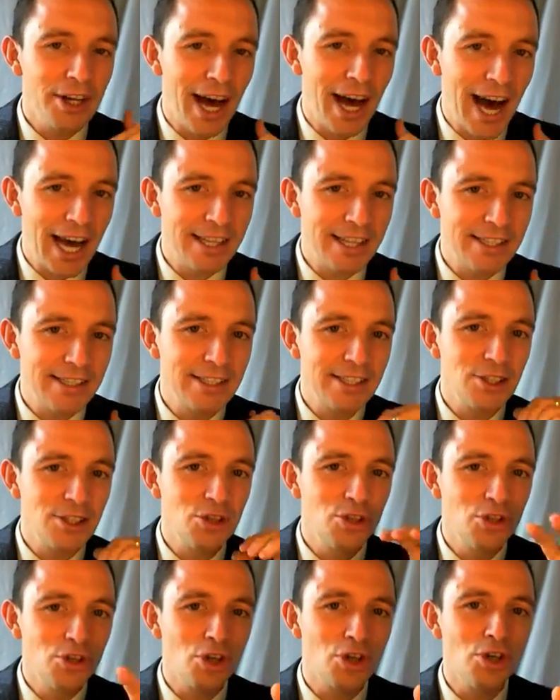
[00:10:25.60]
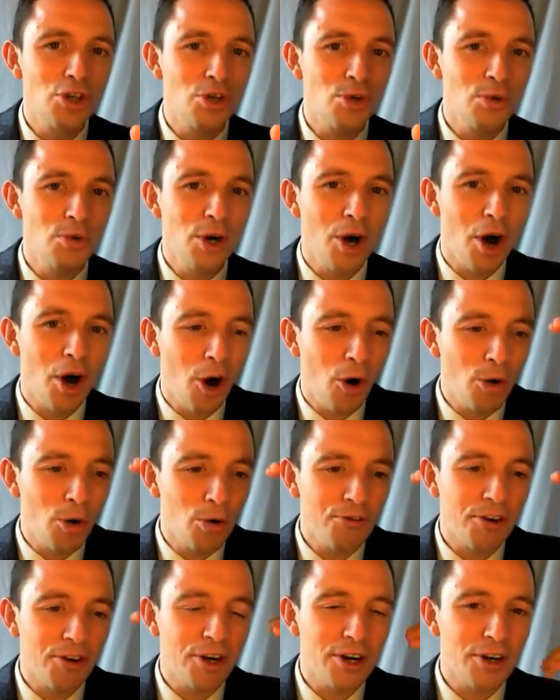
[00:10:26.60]
at, to,
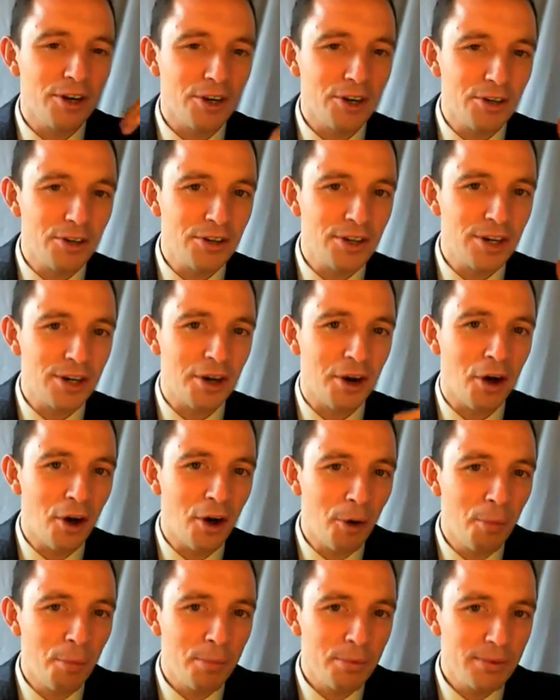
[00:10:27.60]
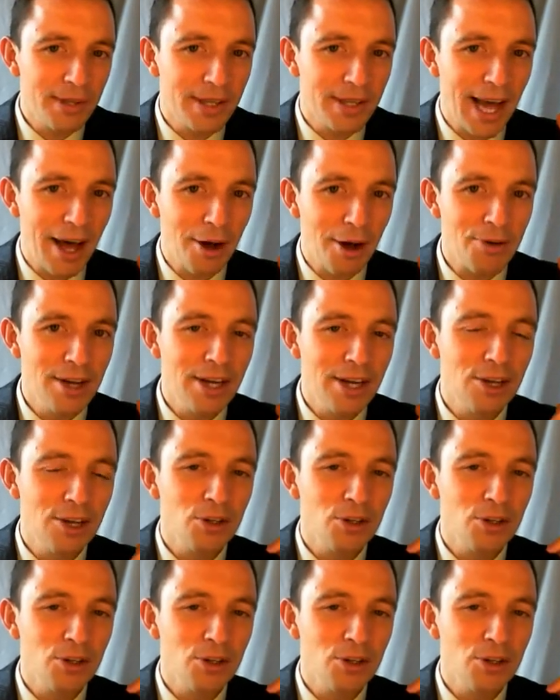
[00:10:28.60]
over, under, up, down.